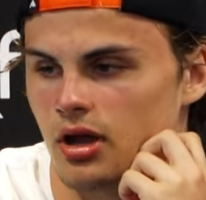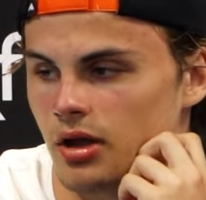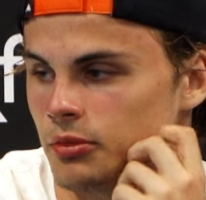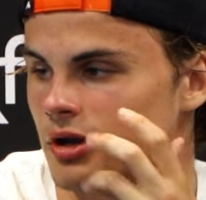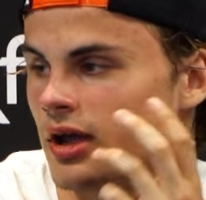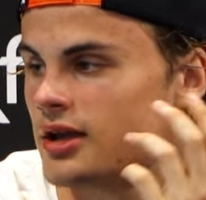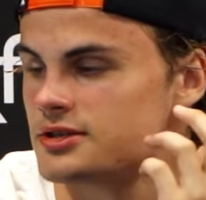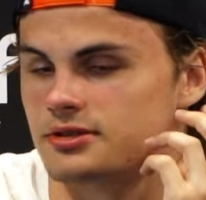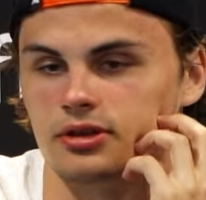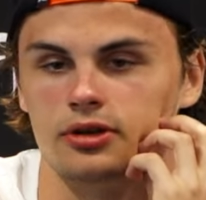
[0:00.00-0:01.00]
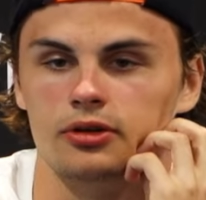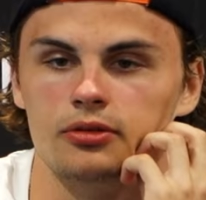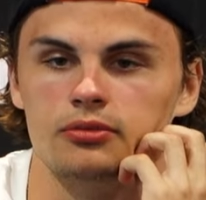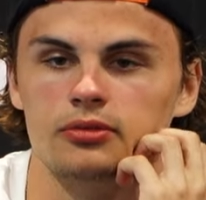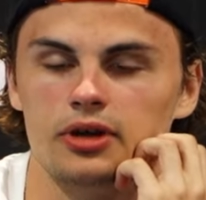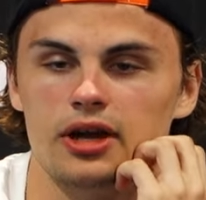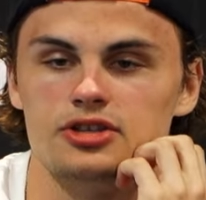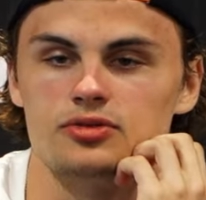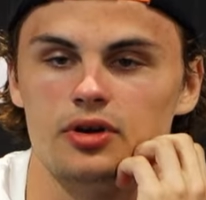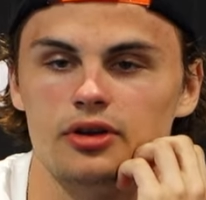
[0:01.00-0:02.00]
I mean, I asked the
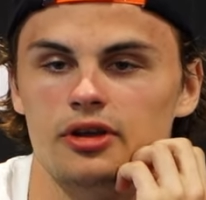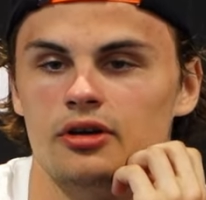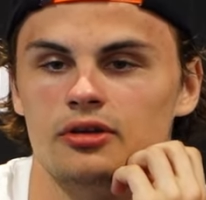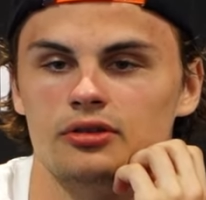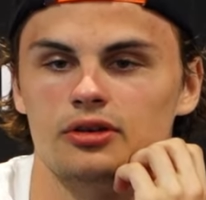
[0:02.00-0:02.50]
guys around here.